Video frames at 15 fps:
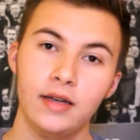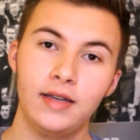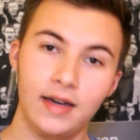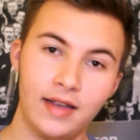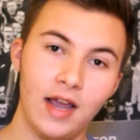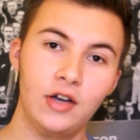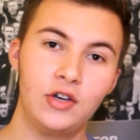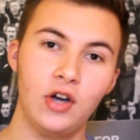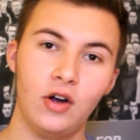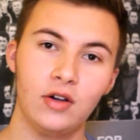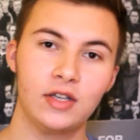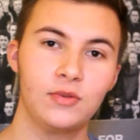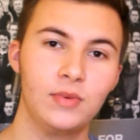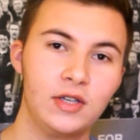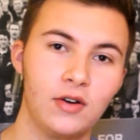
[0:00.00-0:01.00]
did get a
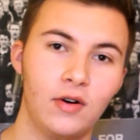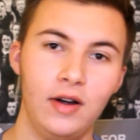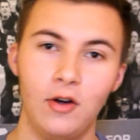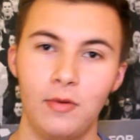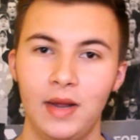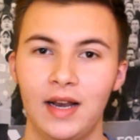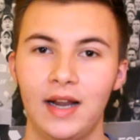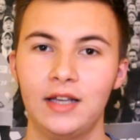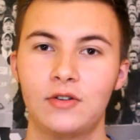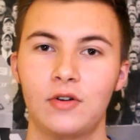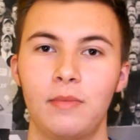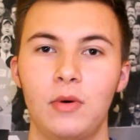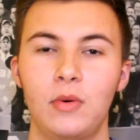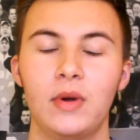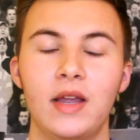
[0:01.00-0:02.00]
chance as we saw a little bit later
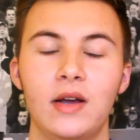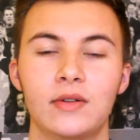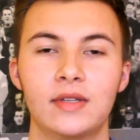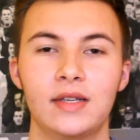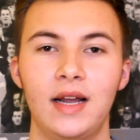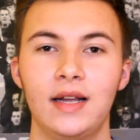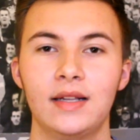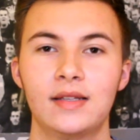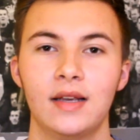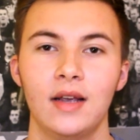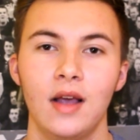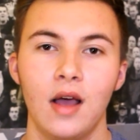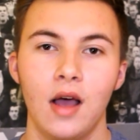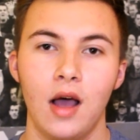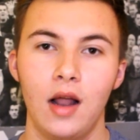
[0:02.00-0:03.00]
on, but we'll get onto that
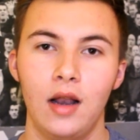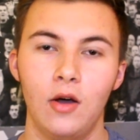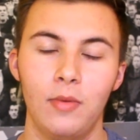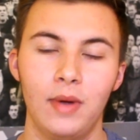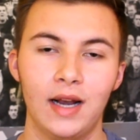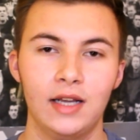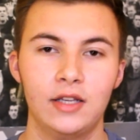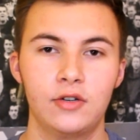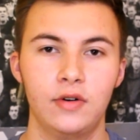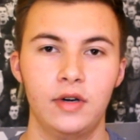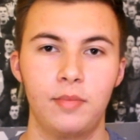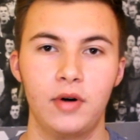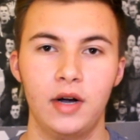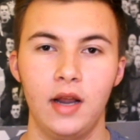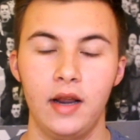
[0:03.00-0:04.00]
a little bit later in
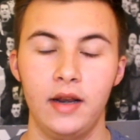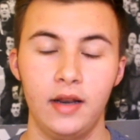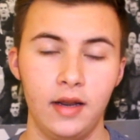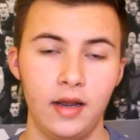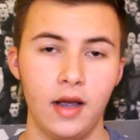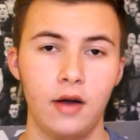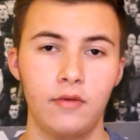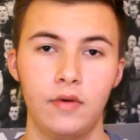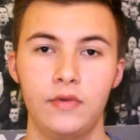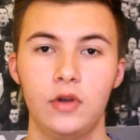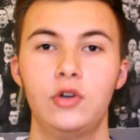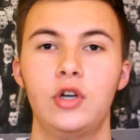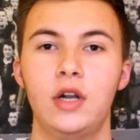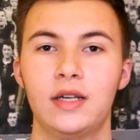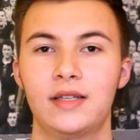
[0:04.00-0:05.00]
the pre in the uh,
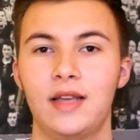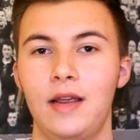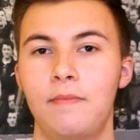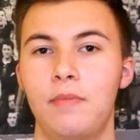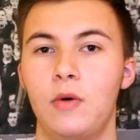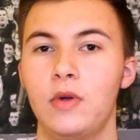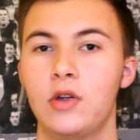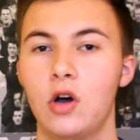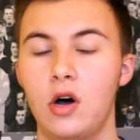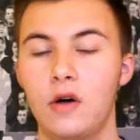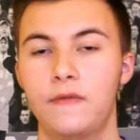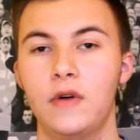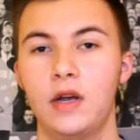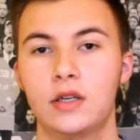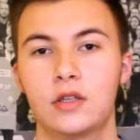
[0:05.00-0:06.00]
review, should I say. But we got
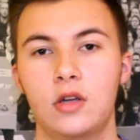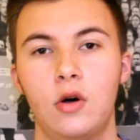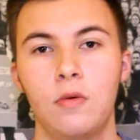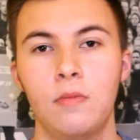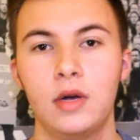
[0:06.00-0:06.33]
our first goal.